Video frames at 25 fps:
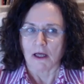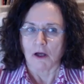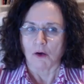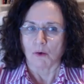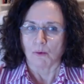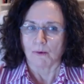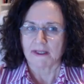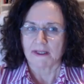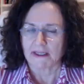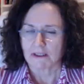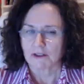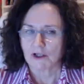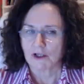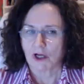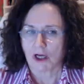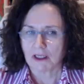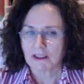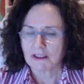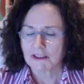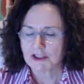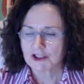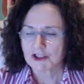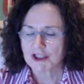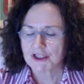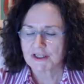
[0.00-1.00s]
We
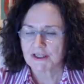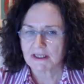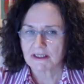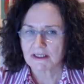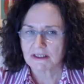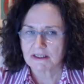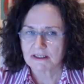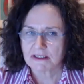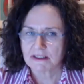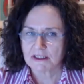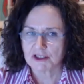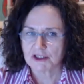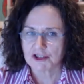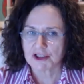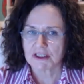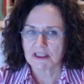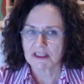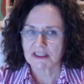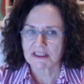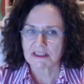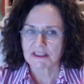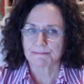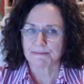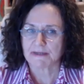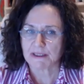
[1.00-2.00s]
acknowledge the
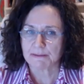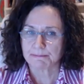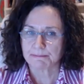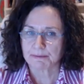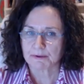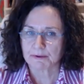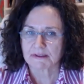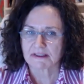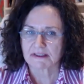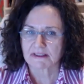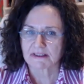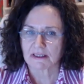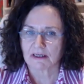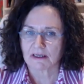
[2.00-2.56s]
indigenous peoples